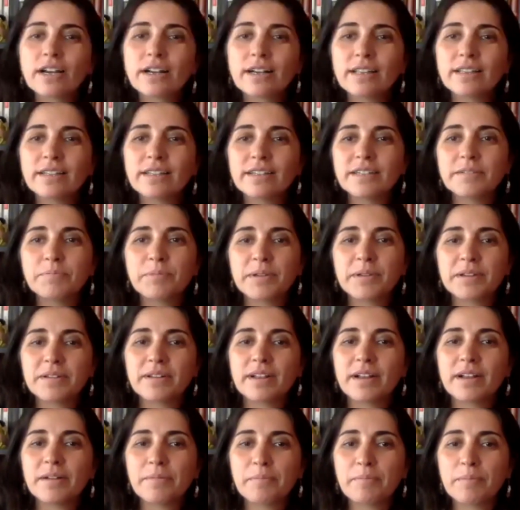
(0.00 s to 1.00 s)
a little bit
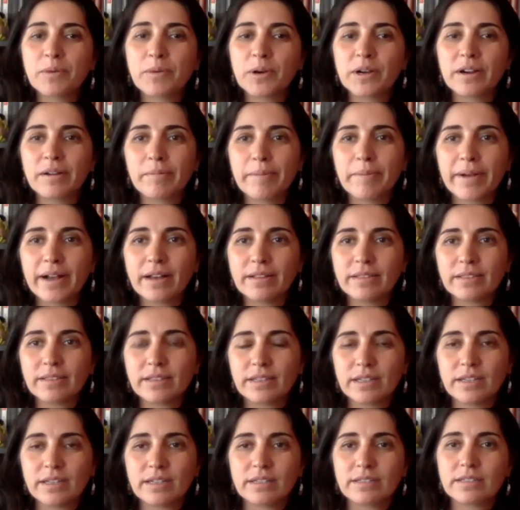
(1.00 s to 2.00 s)
more about
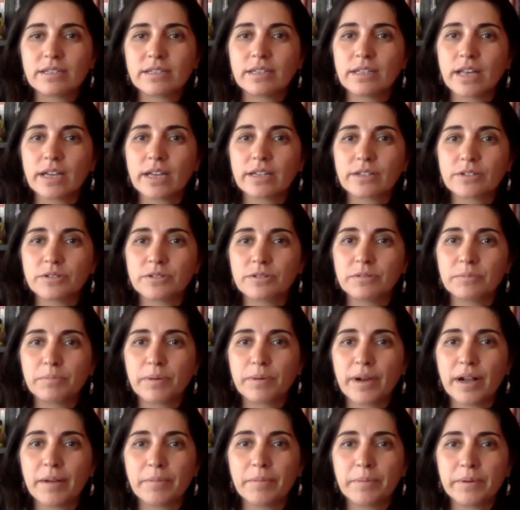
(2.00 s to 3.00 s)
the intellectual
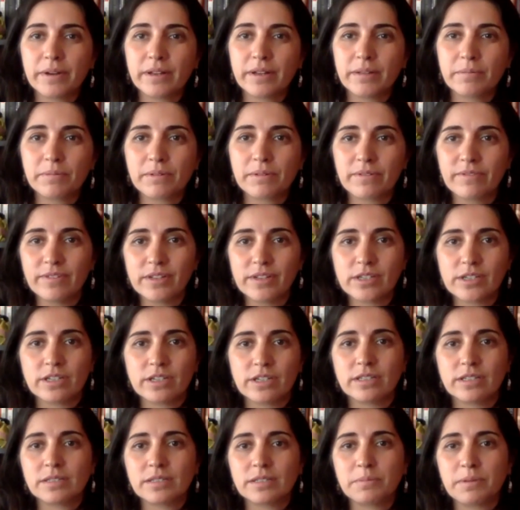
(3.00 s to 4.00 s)
property
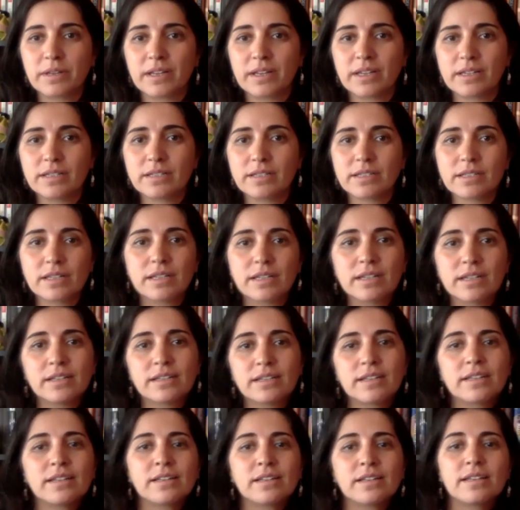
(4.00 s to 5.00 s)
provisions? Because
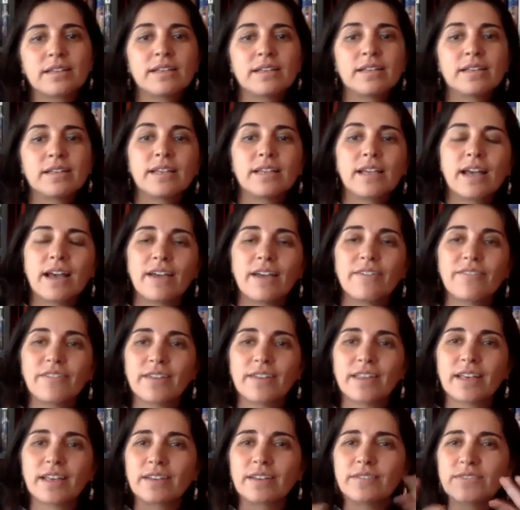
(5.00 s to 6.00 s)
I feel
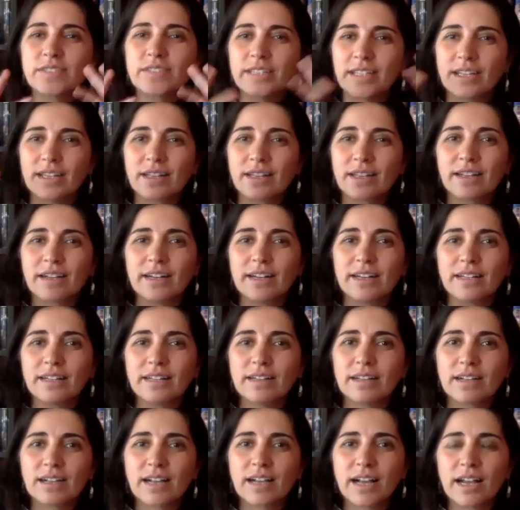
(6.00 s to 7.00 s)
like I've seen
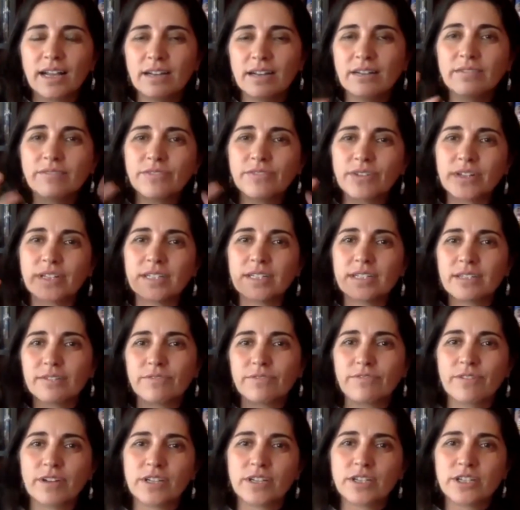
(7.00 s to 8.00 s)
kind of a
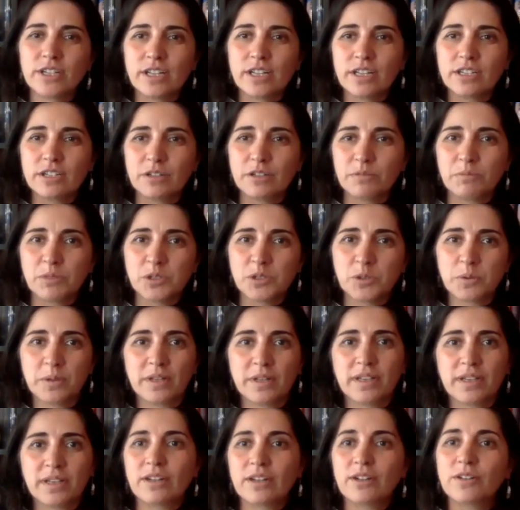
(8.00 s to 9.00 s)
differentiation
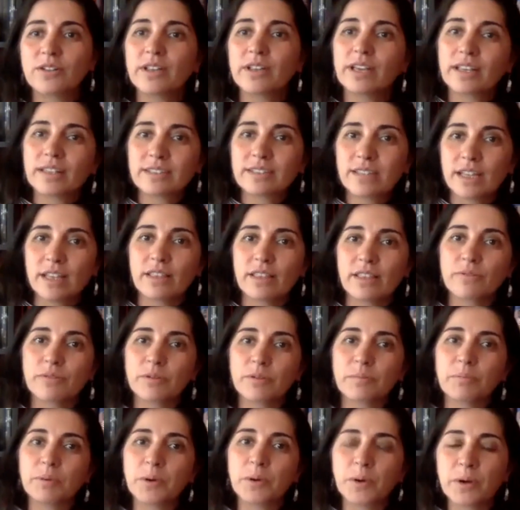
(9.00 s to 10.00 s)
between, like say the
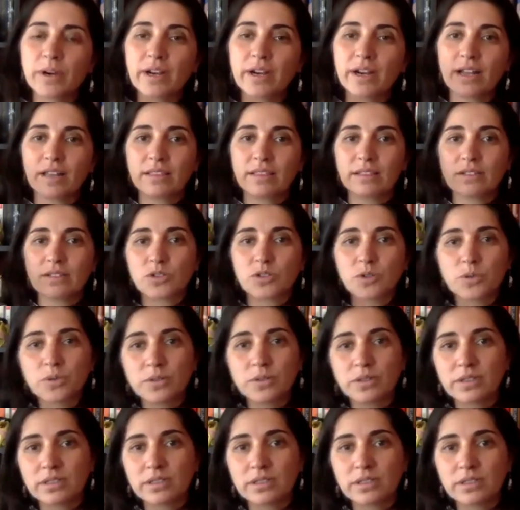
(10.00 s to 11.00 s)
report and the
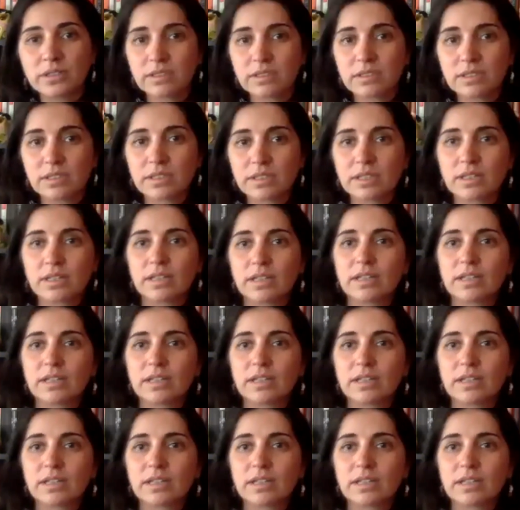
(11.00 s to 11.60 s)
tools.